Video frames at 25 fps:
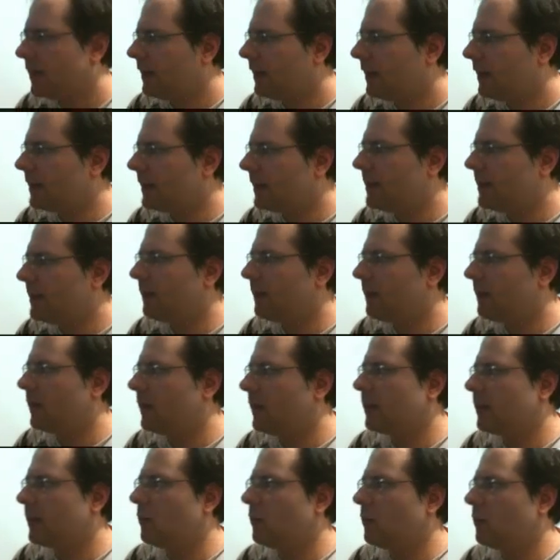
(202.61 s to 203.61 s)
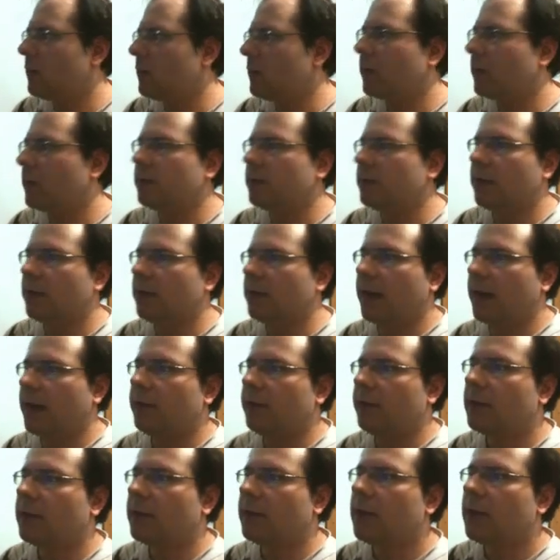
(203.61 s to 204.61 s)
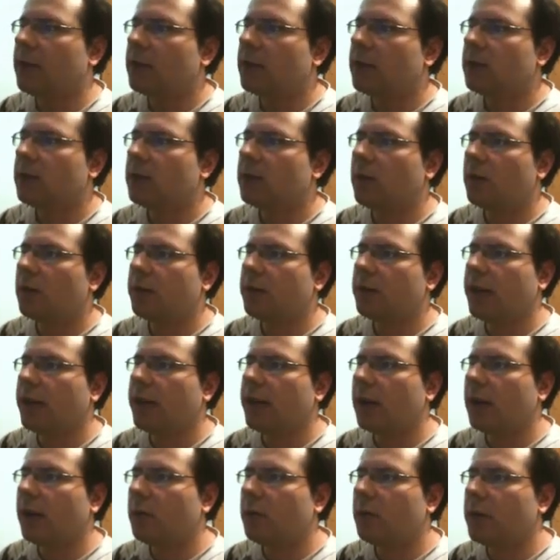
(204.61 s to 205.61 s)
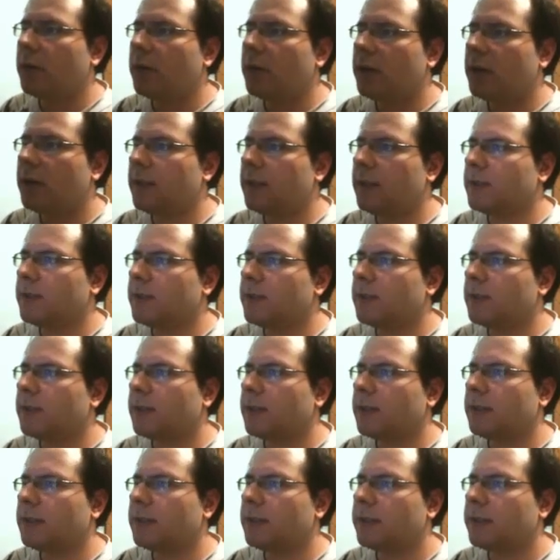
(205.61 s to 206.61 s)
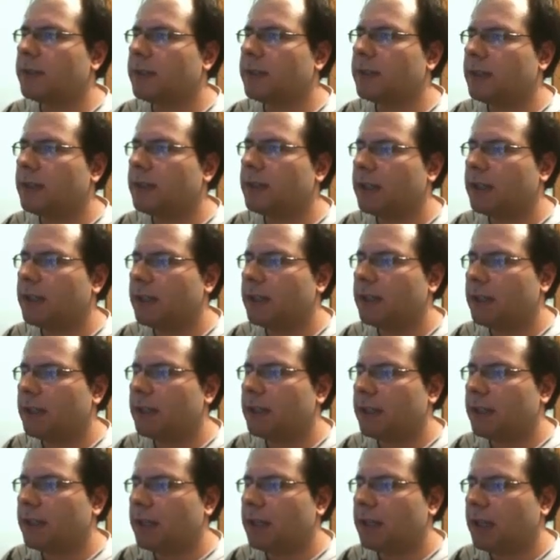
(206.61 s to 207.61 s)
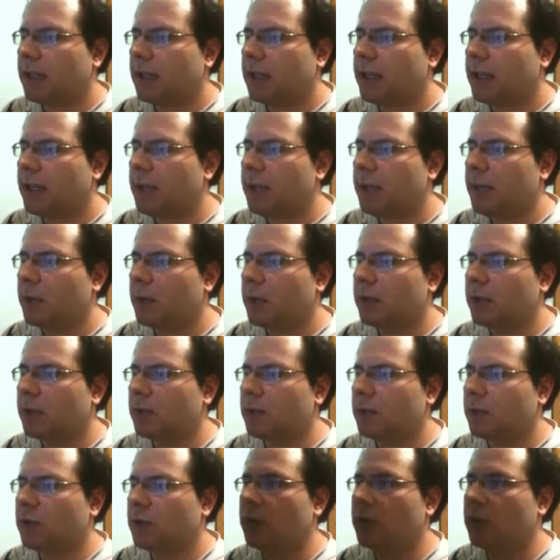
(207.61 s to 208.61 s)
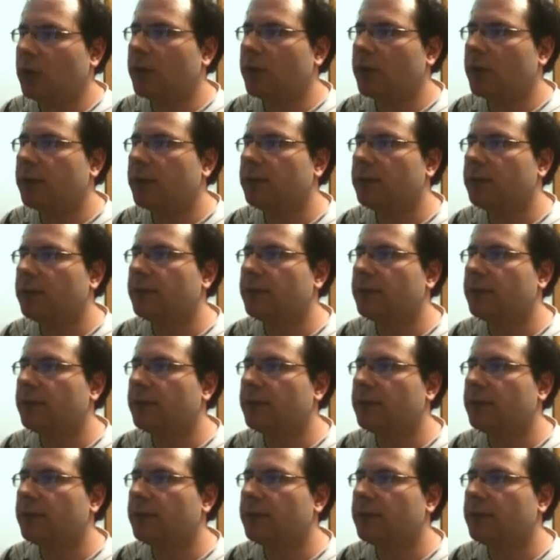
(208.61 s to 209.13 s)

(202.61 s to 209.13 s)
That's the effect that we want to have. So now we insert a keyboard controller.